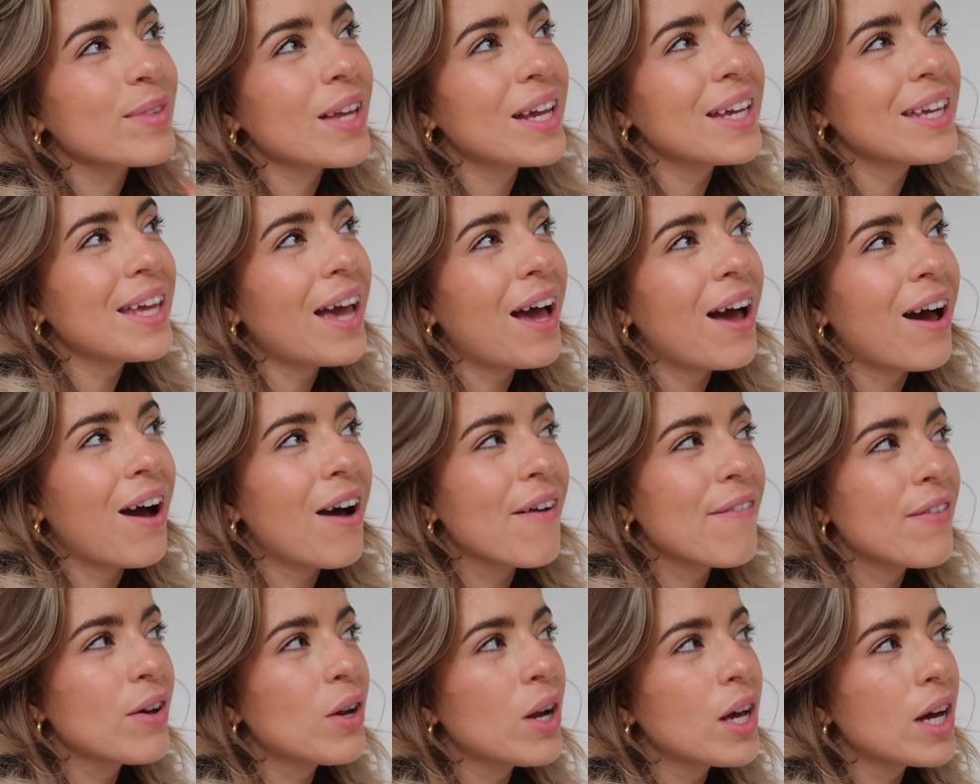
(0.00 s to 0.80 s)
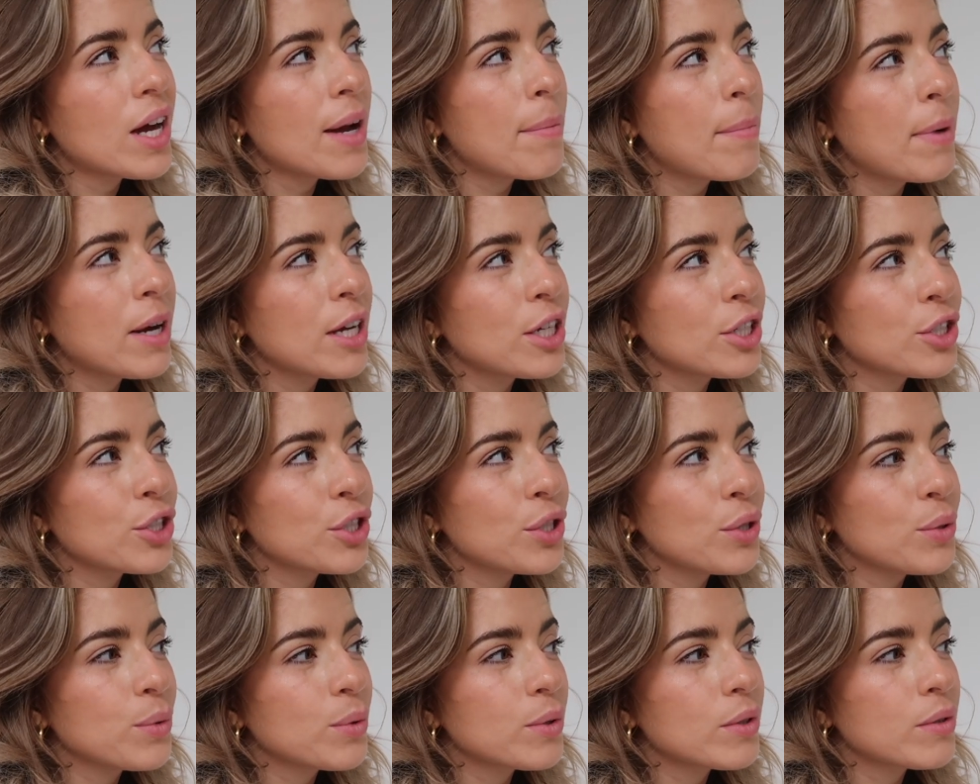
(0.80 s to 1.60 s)
yeah, I feel like I might
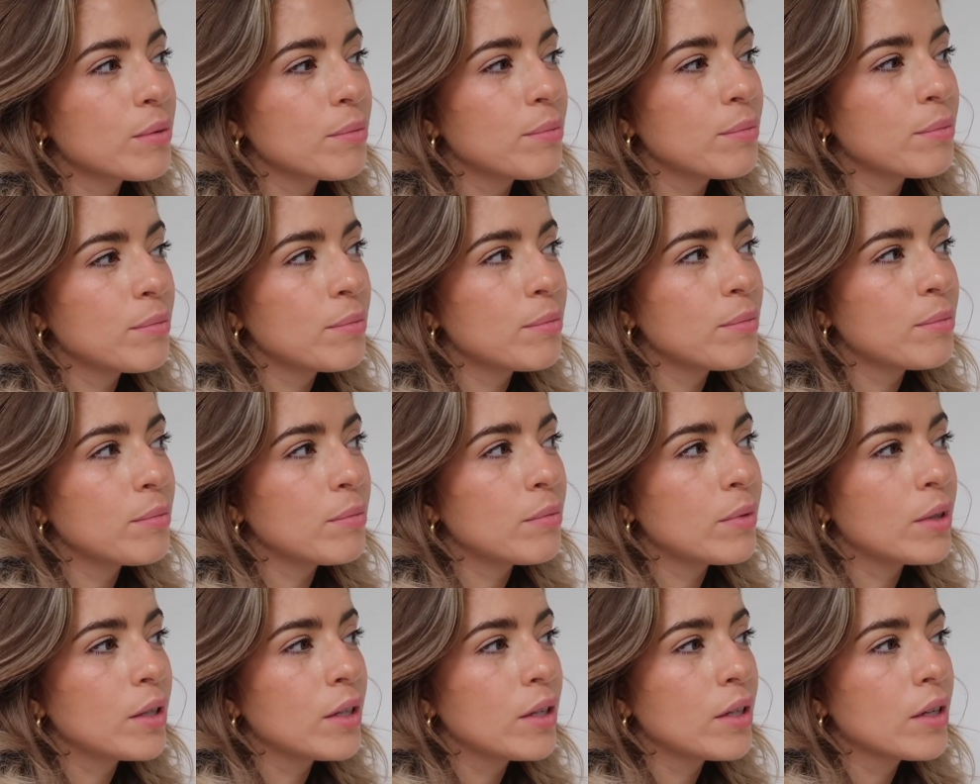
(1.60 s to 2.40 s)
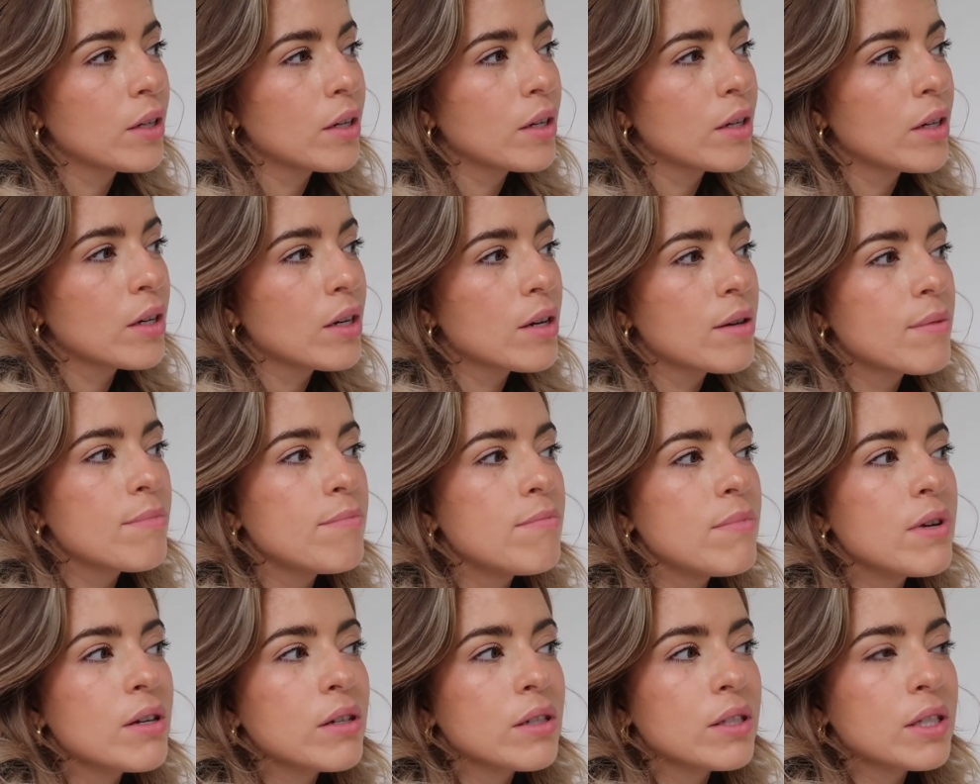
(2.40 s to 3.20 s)
shoot some
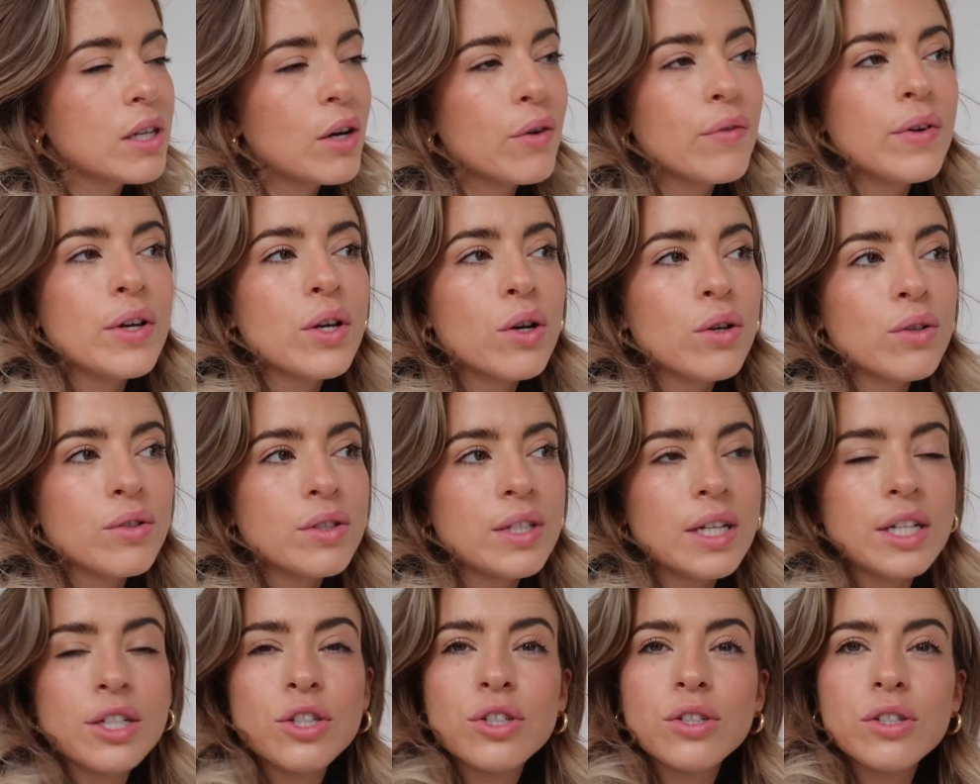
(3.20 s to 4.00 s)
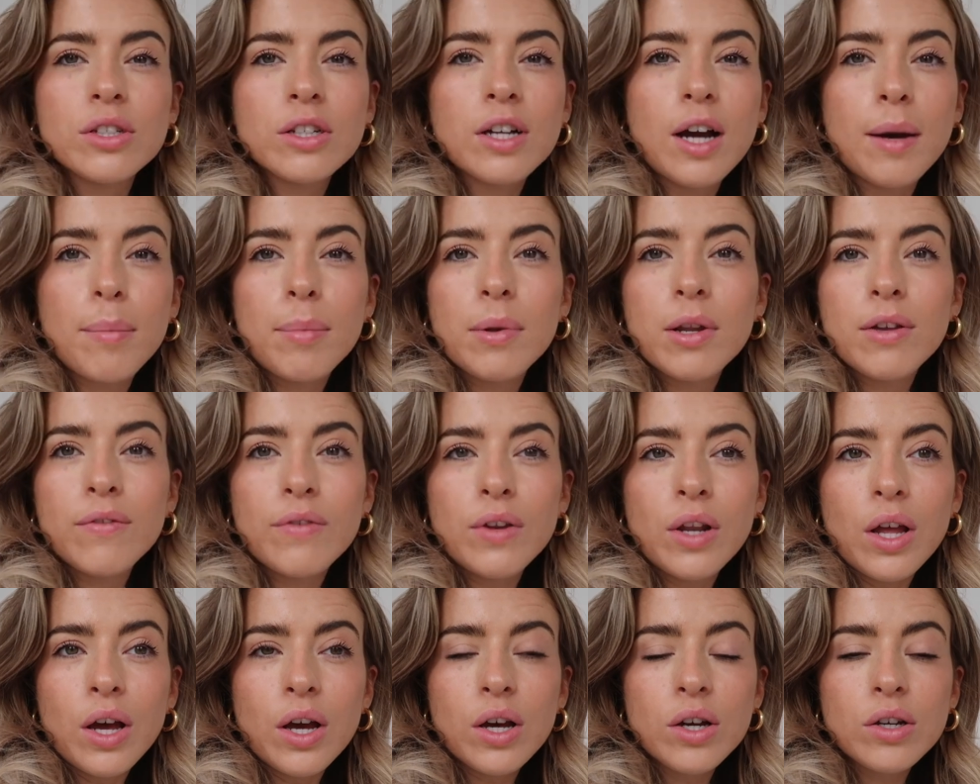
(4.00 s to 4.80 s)
mirror selfie content, just a couple of
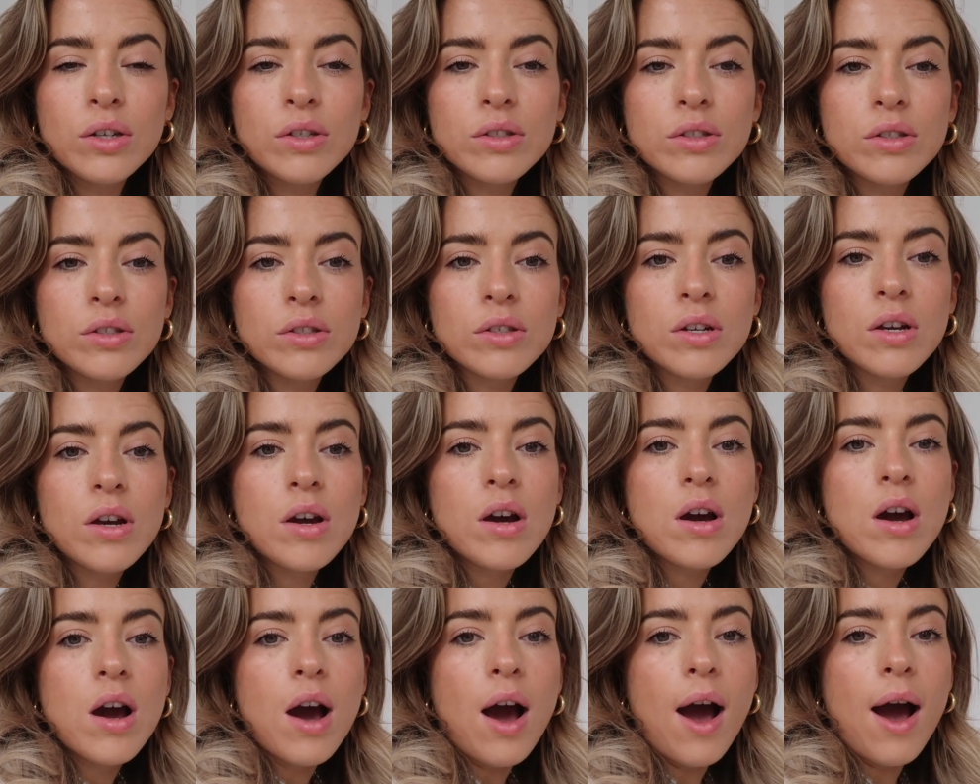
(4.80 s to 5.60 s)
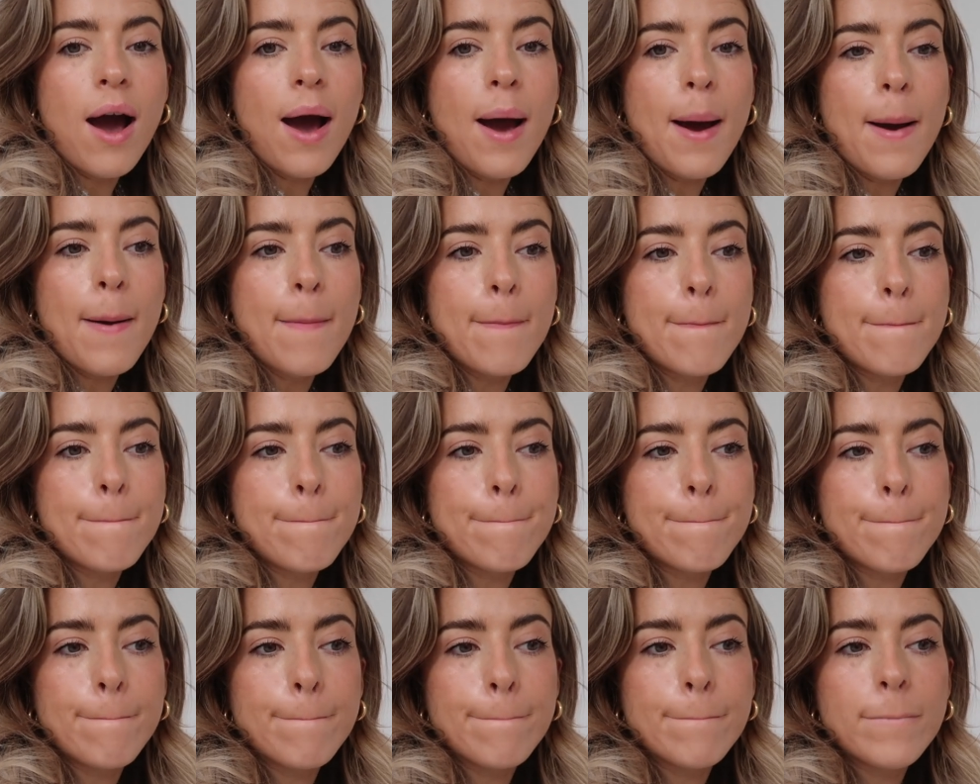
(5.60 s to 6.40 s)
looks
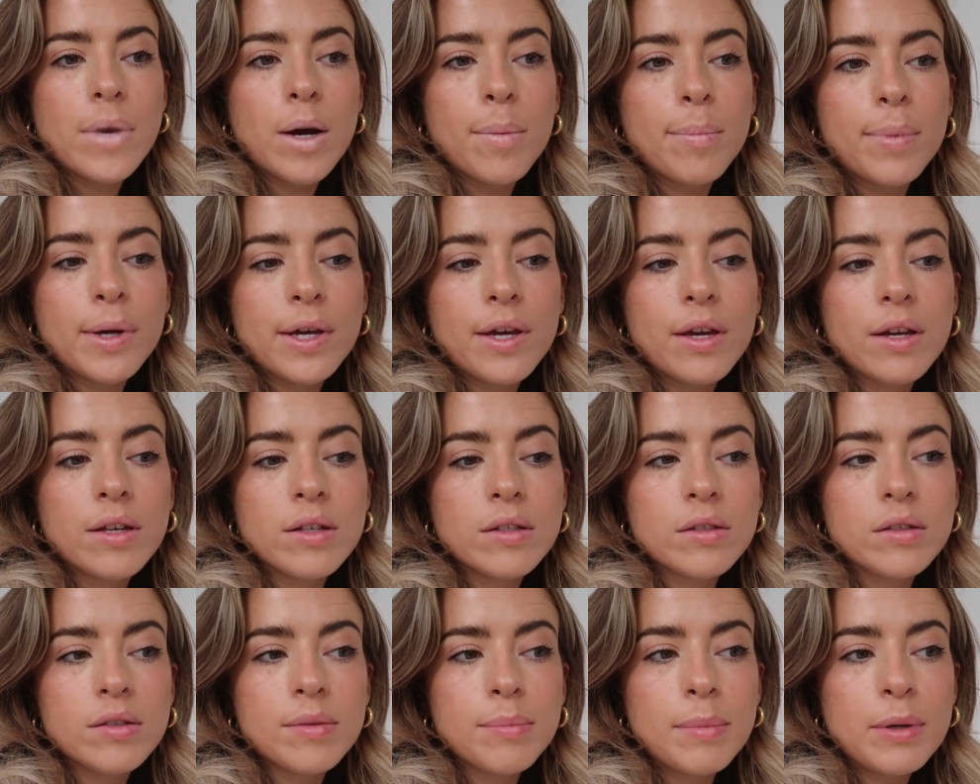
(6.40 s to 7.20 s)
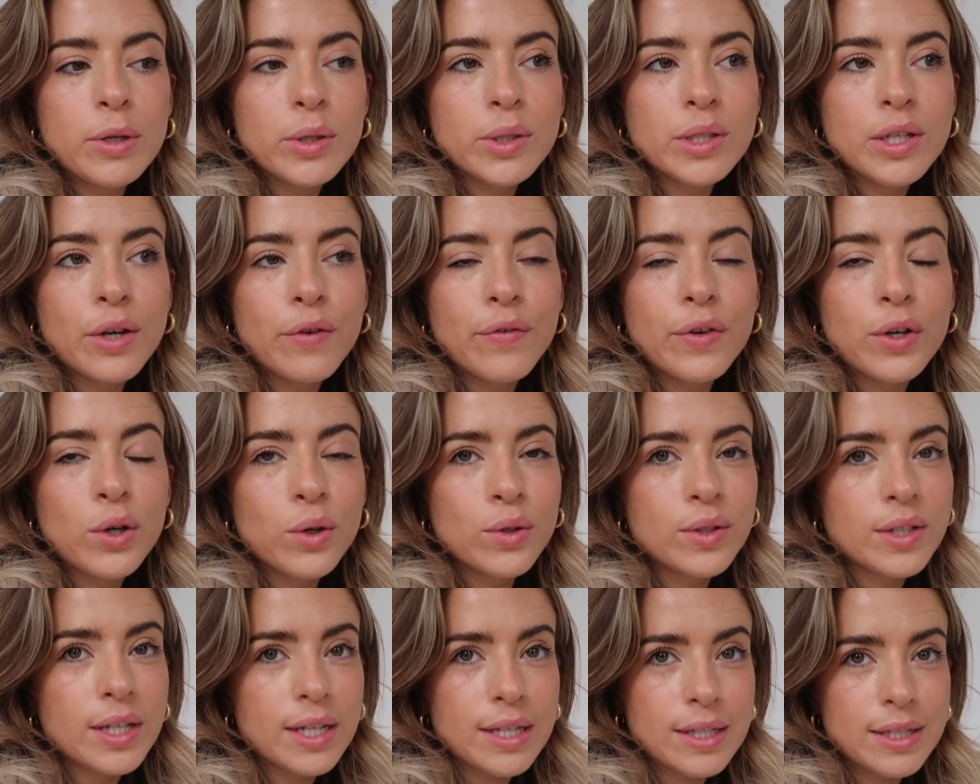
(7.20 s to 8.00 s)
um, because mirror selfie
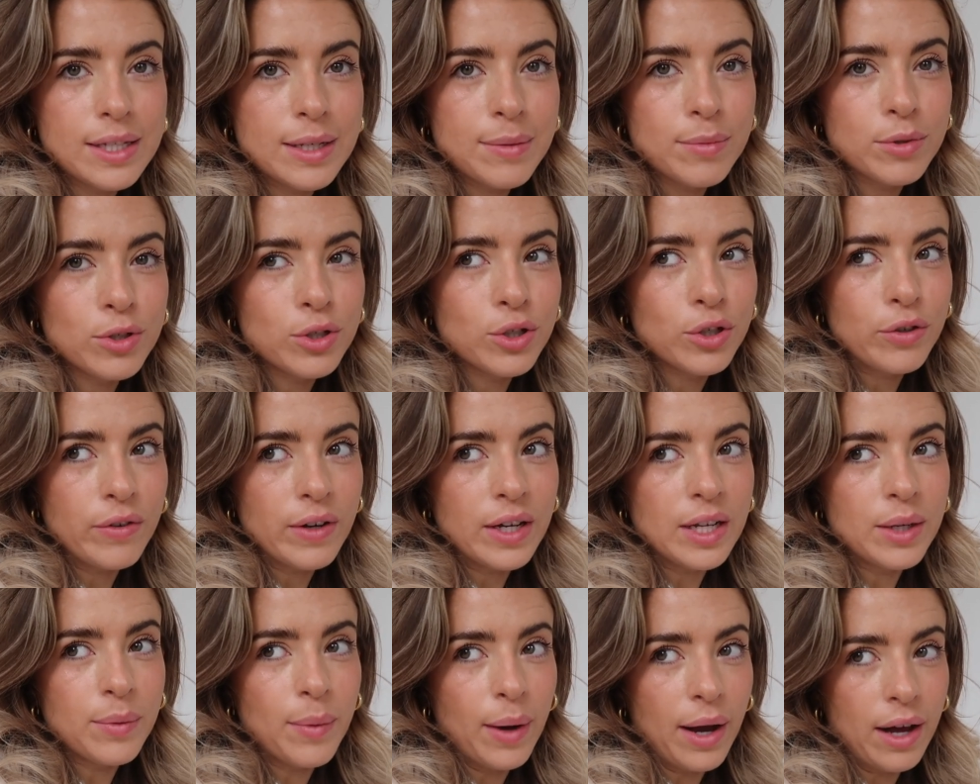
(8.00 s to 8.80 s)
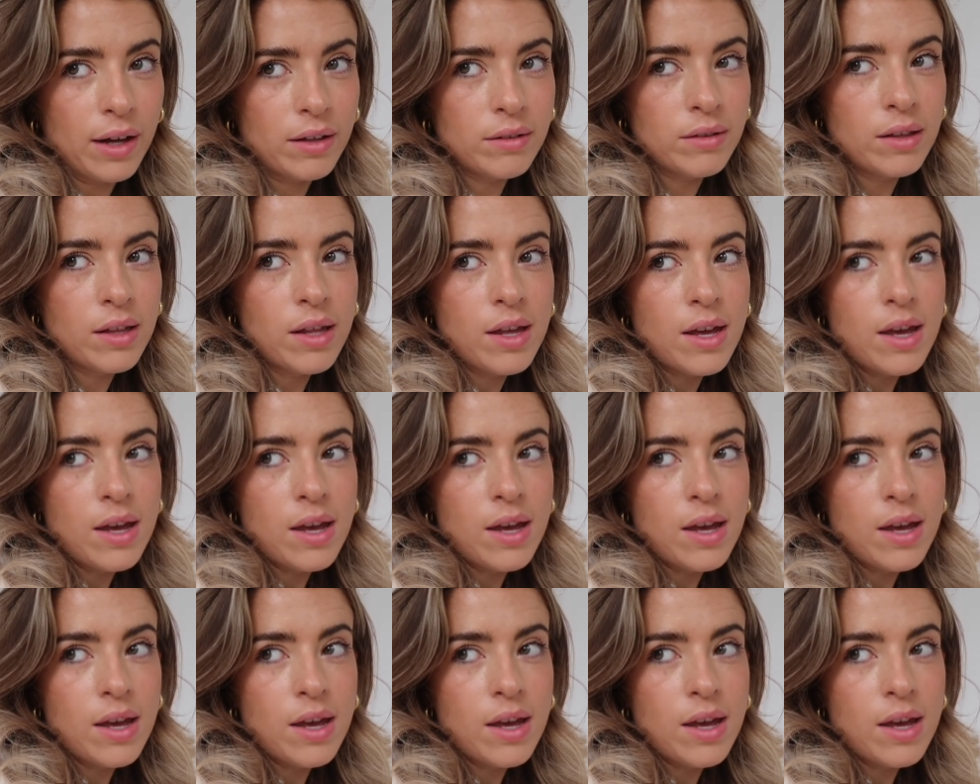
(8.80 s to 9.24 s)
content seems to do really well